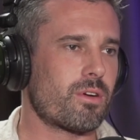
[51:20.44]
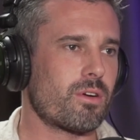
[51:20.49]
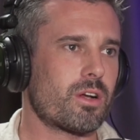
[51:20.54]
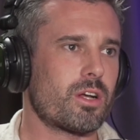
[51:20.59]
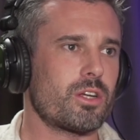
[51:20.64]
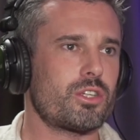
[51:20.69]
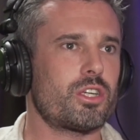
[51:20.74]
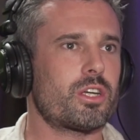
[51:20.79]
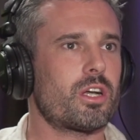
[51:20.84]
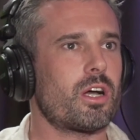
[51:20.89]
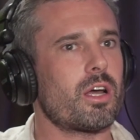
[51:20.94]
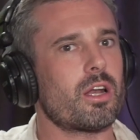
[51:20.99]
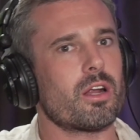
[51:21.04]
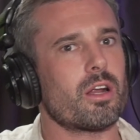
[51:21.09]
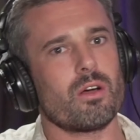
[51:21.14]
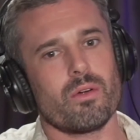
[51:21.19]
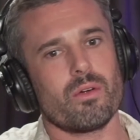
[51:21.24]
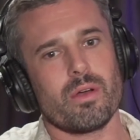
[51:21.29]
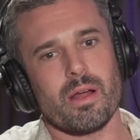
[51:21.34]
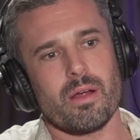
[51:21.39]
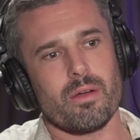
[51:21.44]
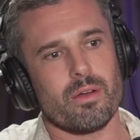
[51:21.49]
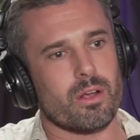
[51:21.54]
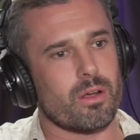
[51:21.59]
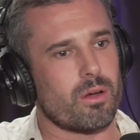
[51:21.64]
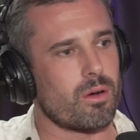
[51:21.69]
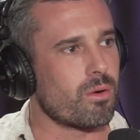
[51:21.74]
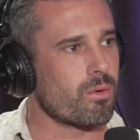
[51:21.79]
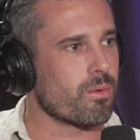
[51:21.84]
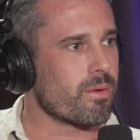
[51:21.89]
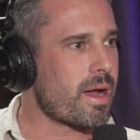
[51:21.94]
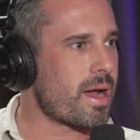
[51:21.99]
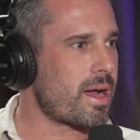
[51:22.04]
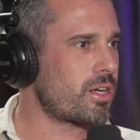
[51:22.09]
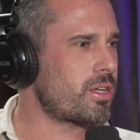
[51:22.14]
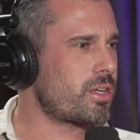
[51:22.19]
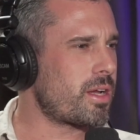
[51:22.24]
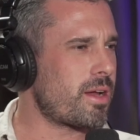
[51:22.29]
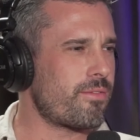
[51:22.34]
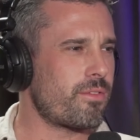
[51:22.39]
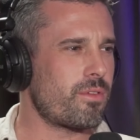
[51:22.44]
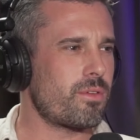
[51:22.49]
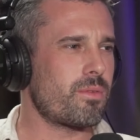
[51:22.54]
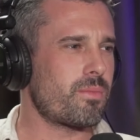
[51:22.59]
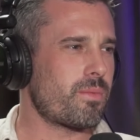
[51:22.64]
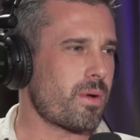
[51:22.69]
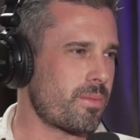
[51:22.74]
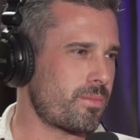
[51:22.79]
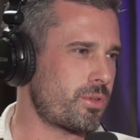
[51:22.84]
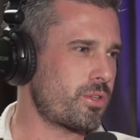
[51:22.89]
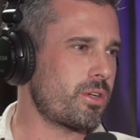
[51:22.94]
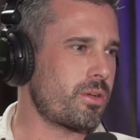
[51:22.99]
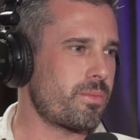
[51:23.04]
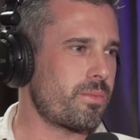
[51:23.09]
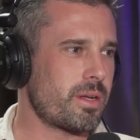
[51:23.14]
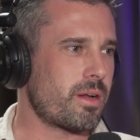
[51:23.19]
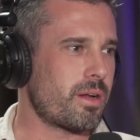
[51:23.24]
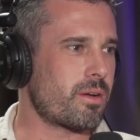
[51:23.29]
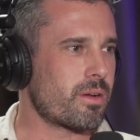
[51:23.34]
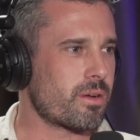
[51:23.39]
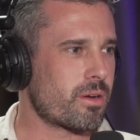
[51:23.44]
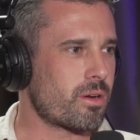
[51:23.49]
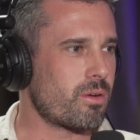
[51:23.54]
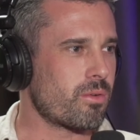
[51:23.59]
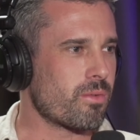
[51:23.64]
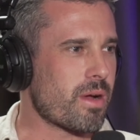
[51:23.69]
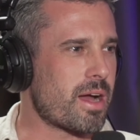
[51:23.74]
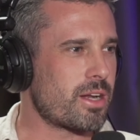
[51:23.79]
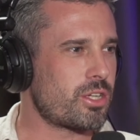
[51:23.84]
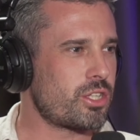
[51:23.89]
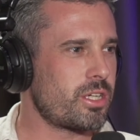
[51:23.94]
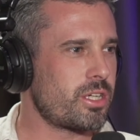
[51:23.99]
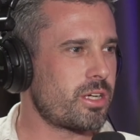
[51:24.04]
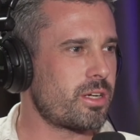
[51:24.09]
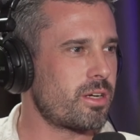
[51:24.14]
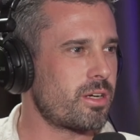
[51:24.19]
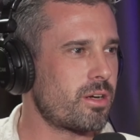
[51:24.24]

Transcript: because yeah. you got to go down to Koh Rat. Have you, I'm sure you've been down to Koh Ratcha.